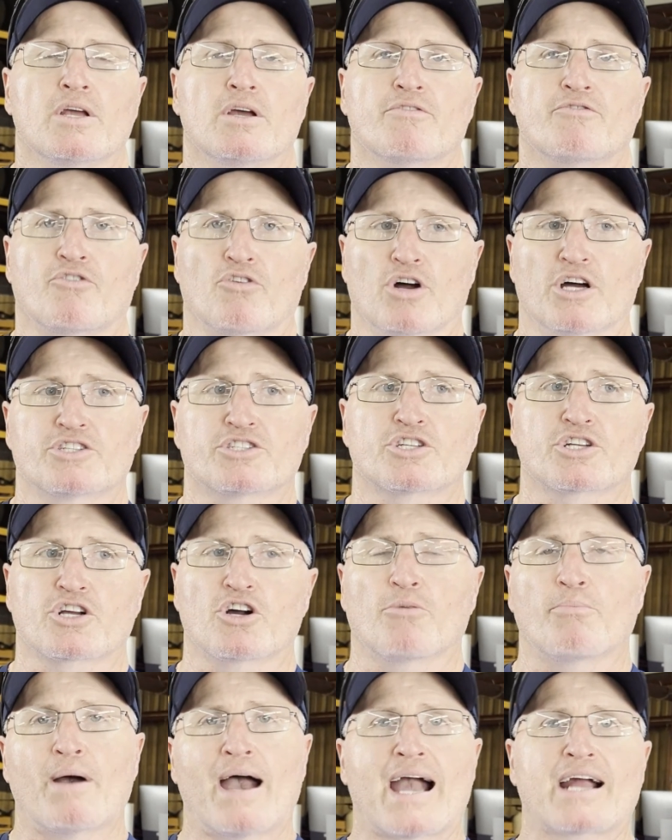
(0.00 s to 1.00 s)
for us to
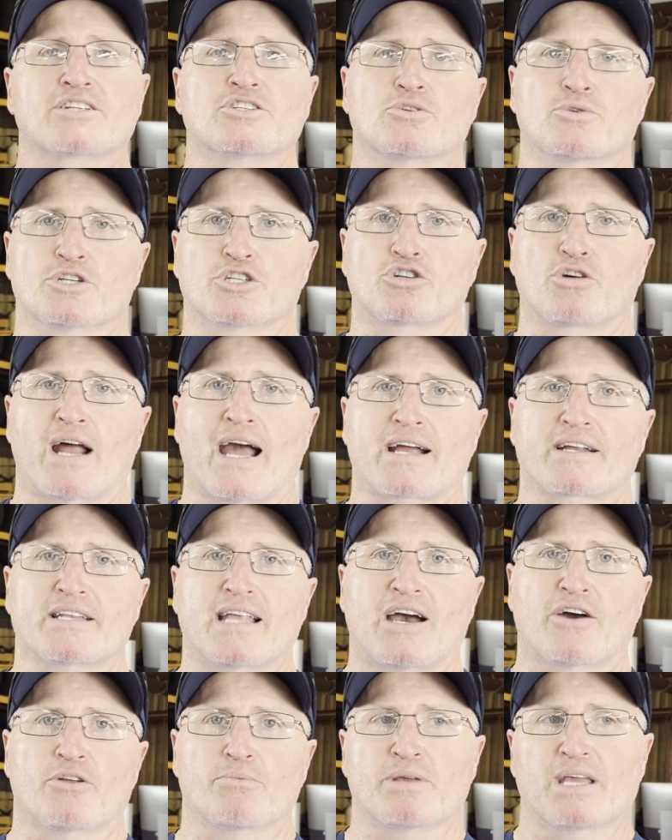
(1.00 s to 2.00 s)
go back to a track
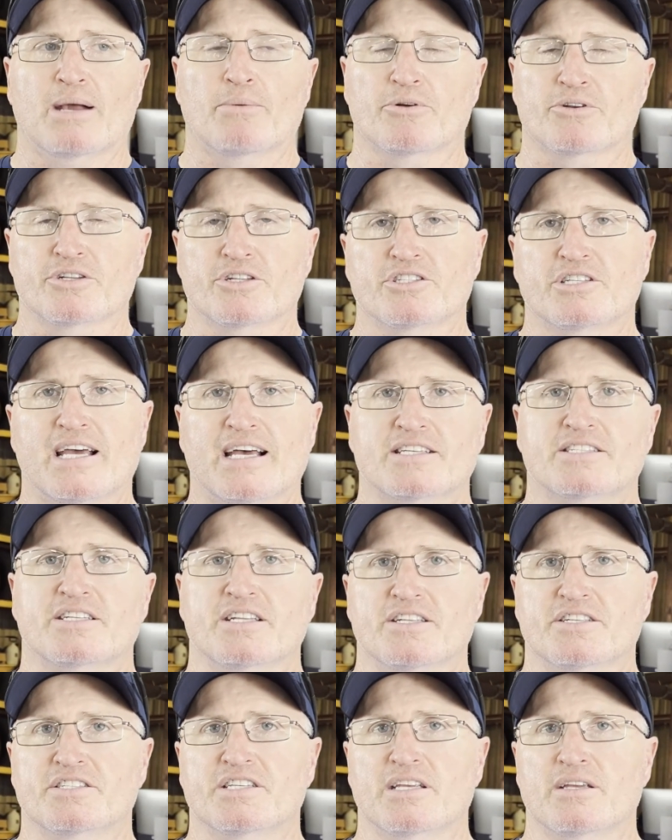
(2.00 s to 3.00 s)
now to be able to test it
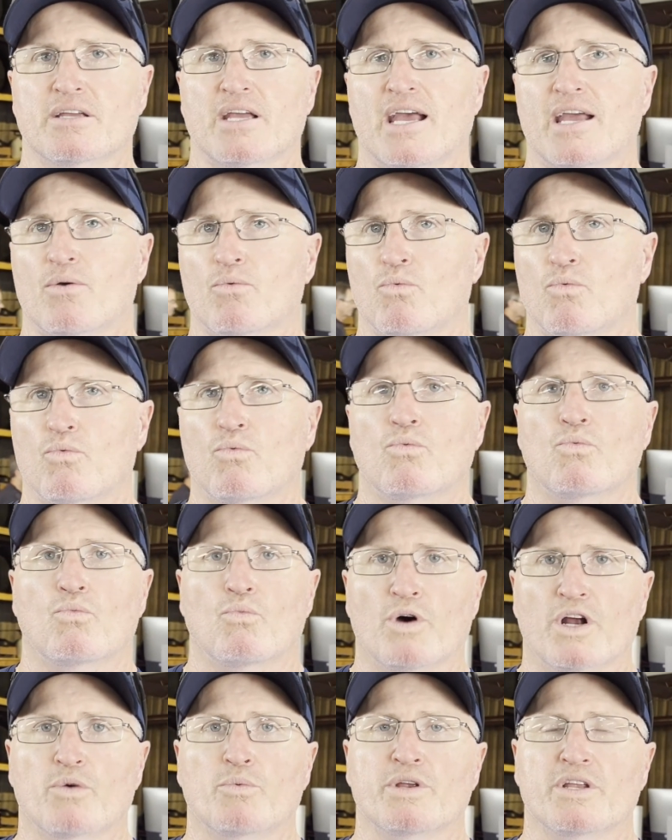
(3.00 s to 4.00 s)
and see, hey,
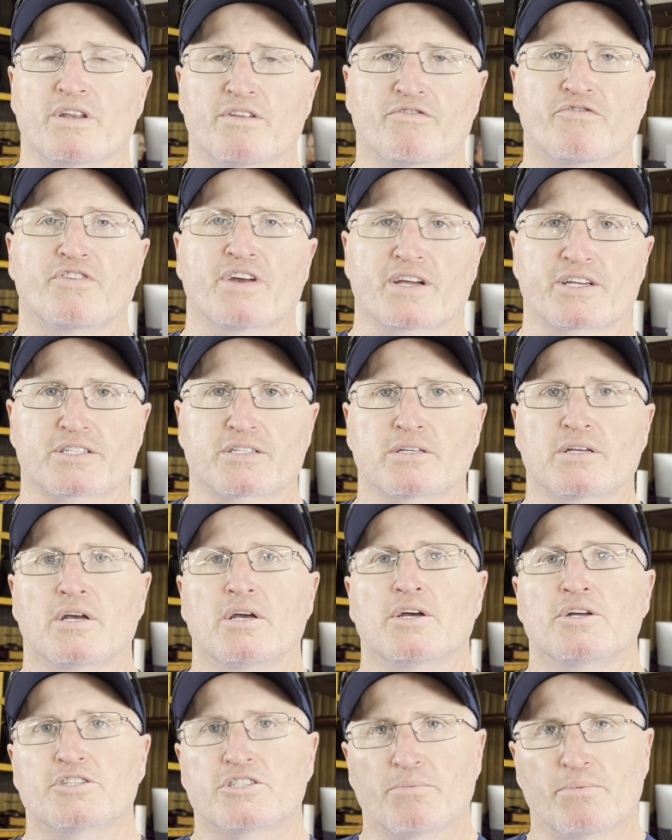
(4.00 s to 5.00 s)
what do we need to fix
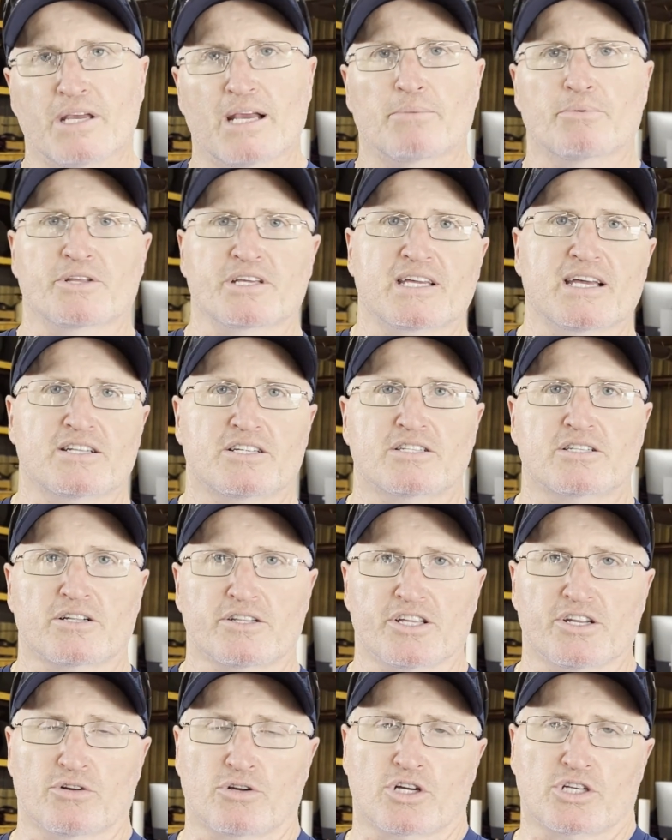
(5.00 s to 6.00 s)
to be able to get to
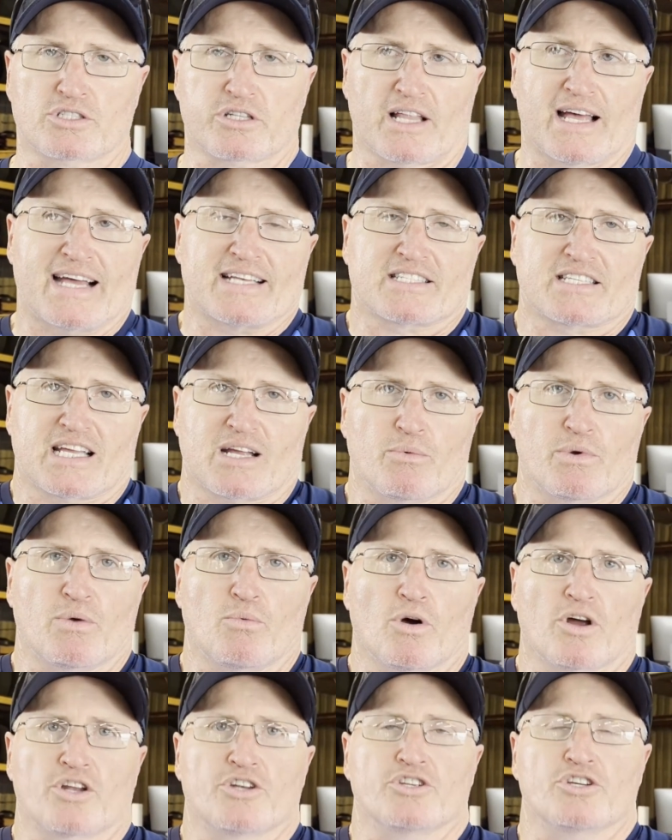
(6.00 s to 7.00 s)
Toledo? Because the last thing we
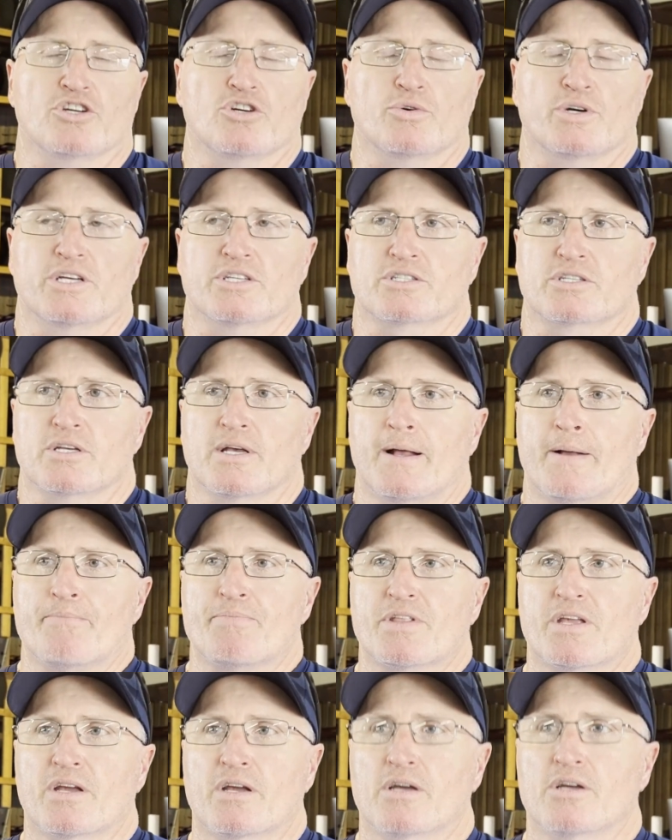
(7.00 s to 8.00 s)
want to do is
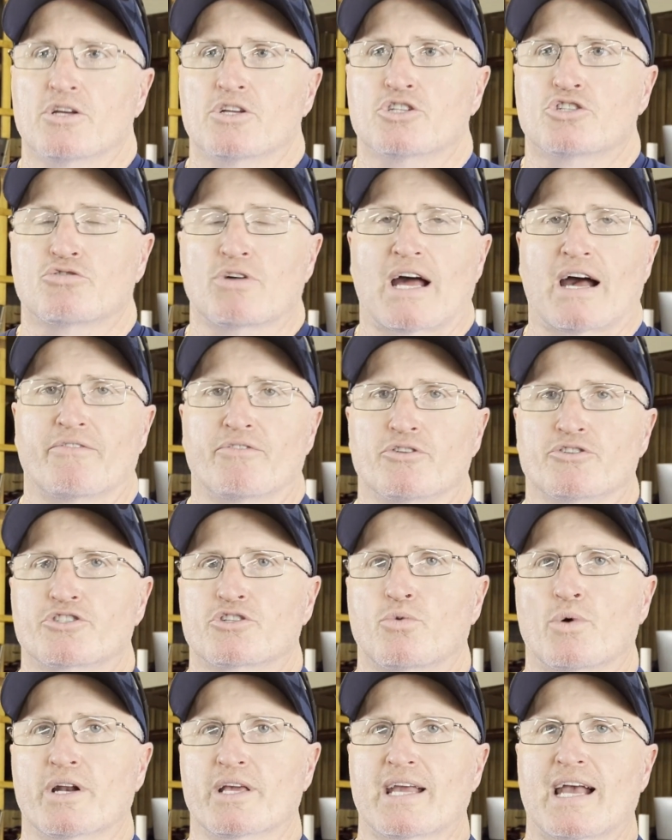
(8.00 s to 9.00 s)
travel
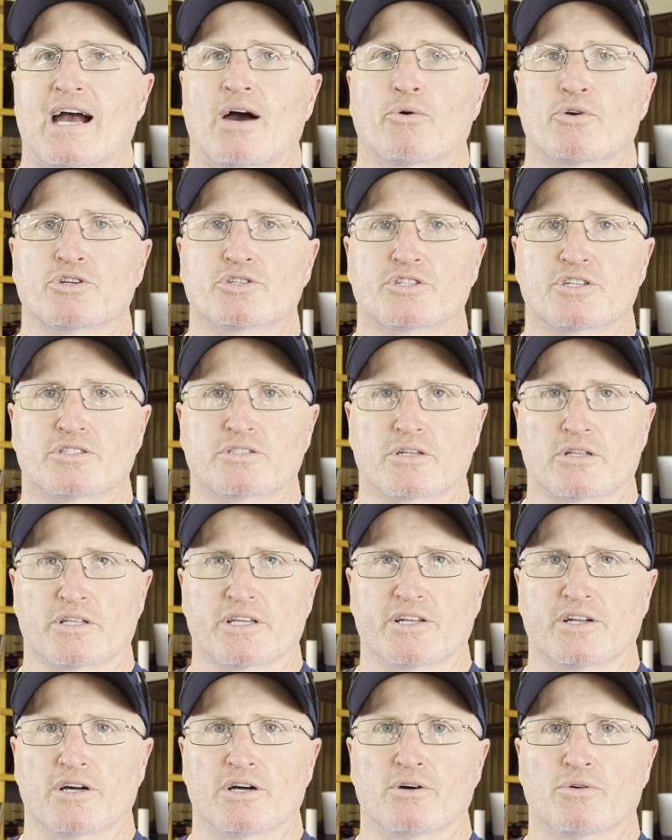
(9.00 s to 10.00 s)
20 hours to
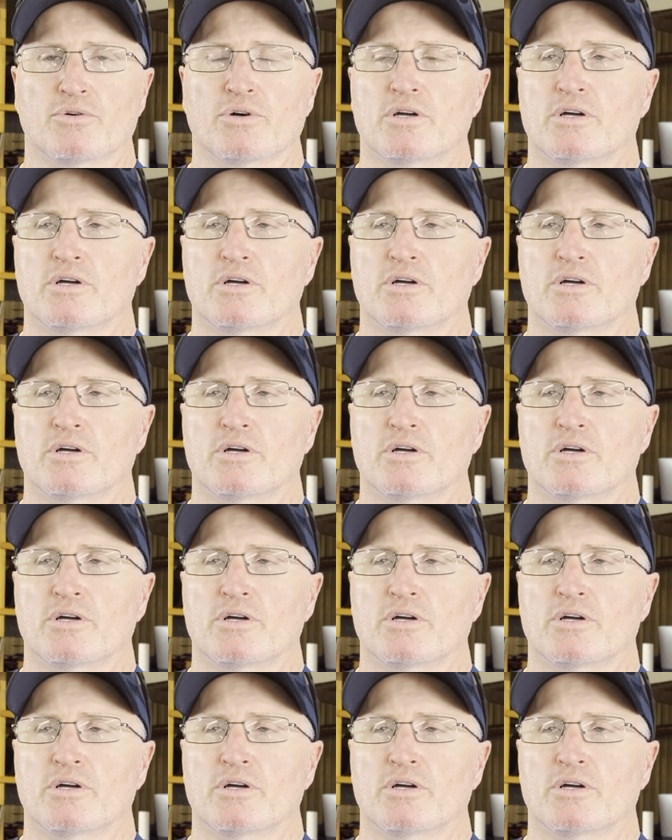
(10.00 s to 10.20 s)
Toledo,